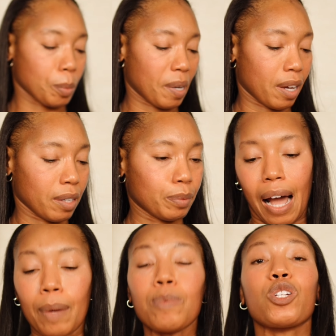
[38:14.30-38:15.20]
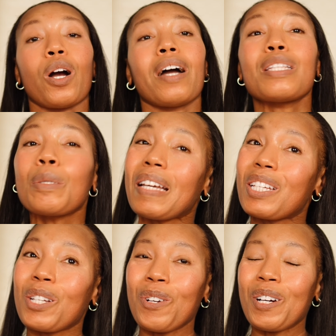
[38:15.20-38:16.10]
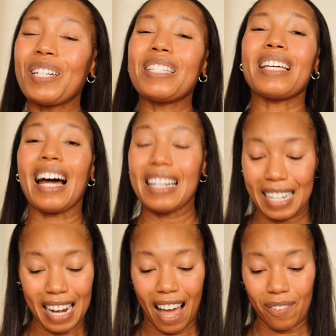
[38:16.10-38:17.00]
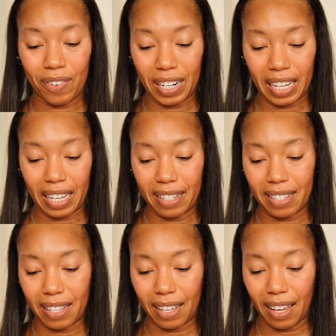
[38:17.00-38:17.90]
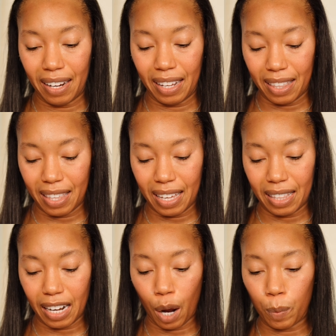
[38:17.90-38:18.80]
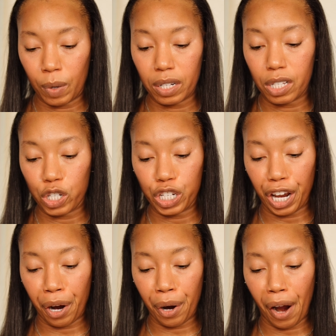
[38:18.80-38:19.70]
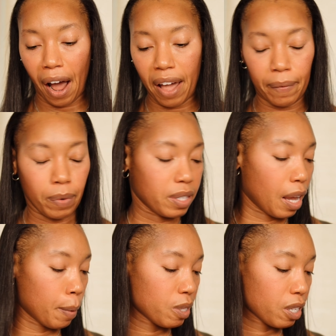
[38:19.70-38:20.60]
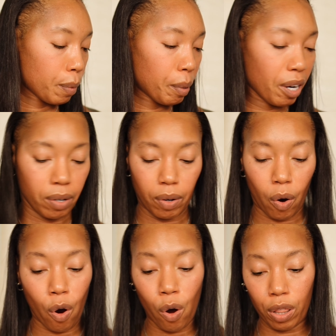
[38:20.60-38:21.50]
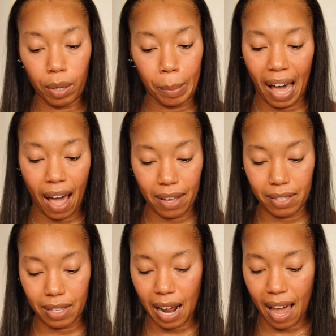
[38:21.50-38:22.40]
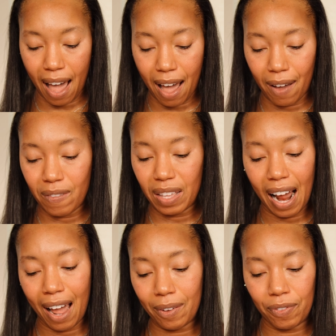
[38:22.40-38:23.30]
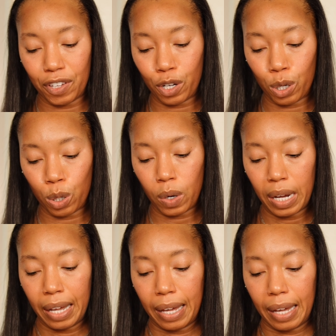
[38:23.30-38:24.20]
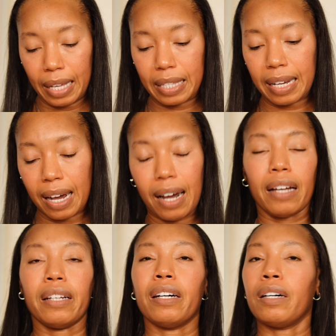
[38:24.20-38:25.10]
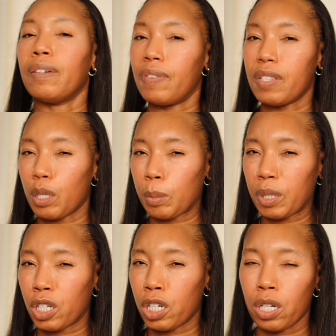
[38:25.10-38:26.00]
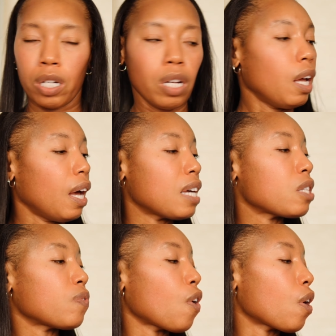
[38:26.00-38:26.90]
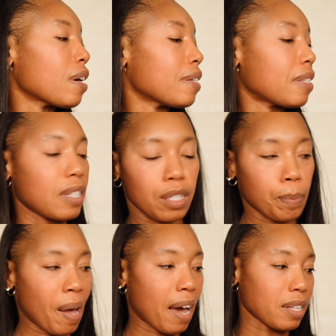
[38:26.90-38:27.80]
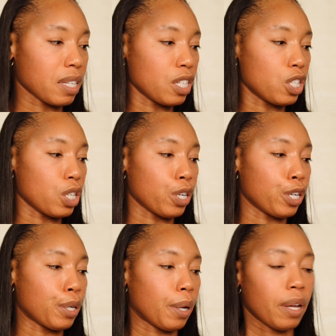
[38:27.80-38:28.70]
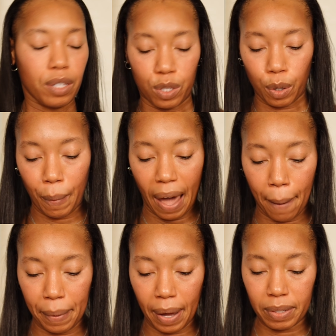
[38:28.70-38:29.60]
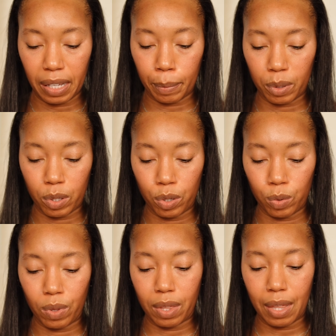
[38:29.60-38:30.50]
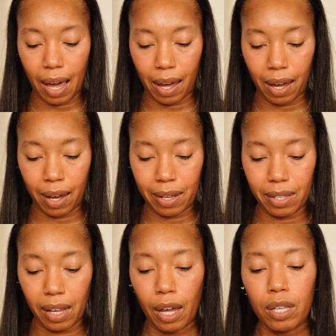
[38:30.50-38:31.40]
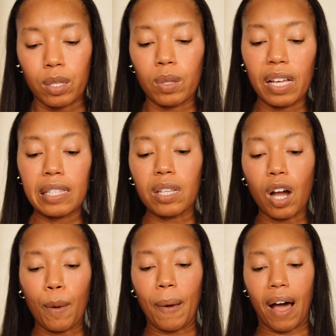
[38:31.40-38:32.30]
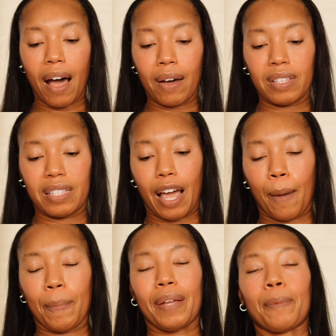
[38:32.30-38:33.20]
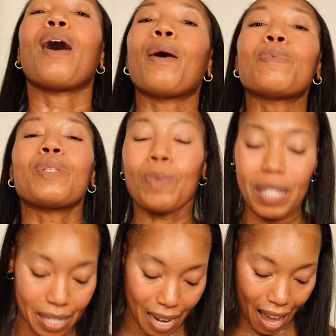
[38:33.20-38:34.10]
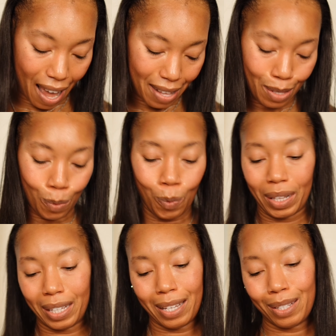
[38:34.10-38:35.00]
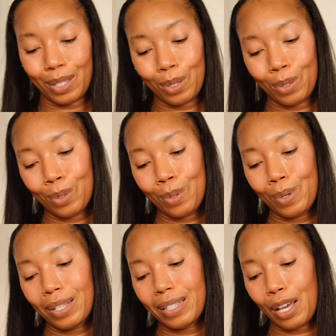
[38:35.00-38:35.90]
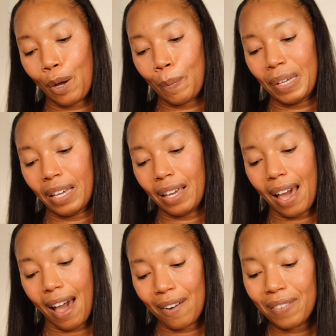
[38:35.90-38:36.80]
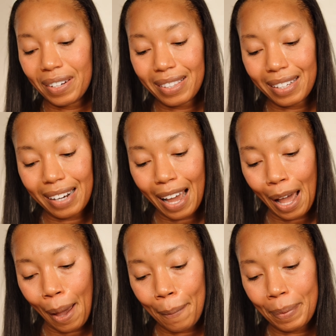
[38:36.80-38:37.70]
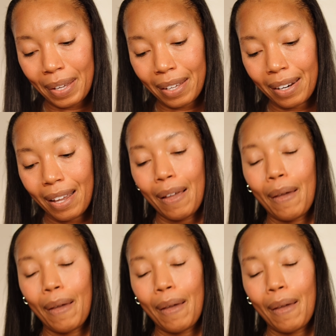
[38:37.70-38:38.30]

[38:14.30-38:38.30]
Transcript: bag. I'm trying to make sure that I did not forget anything that I wanted to share. I was able to compare all the bags that I have that I feel is kind of similar as far as this bag is concerned. So I'm happy I was able to do that. So let's talk about how this happened. Hubs was not willing to tell me everything that happened,